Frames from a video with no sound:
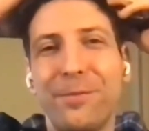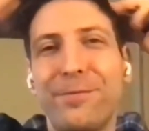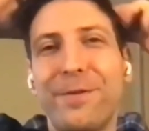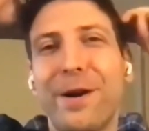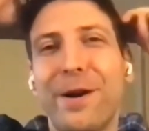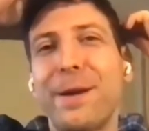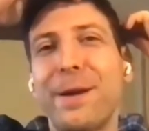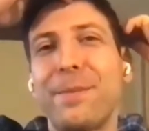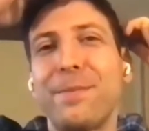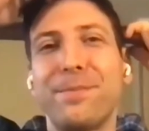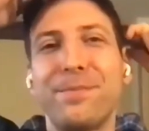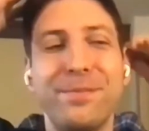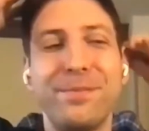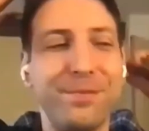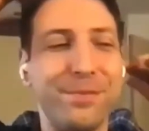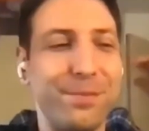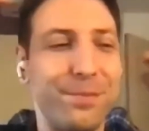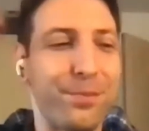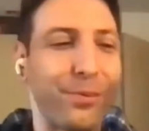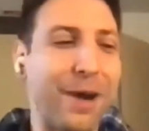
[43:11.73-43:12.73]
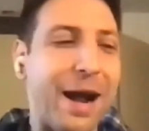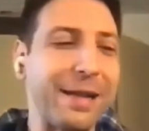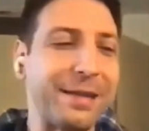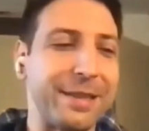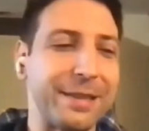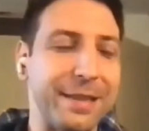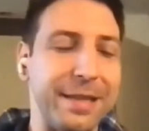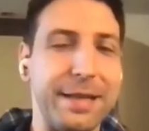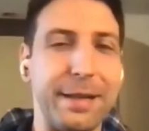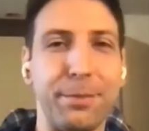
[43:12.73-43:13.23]
very
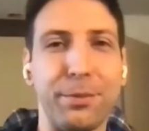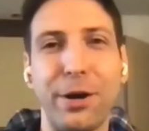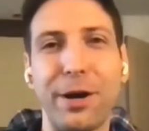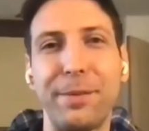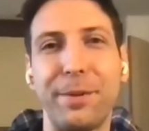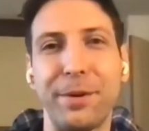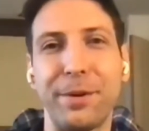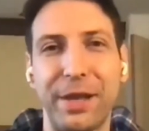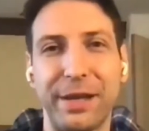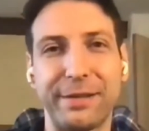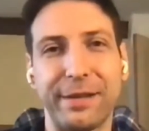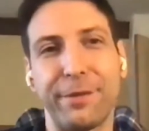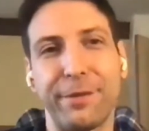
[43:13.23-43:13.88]
practically deployable things.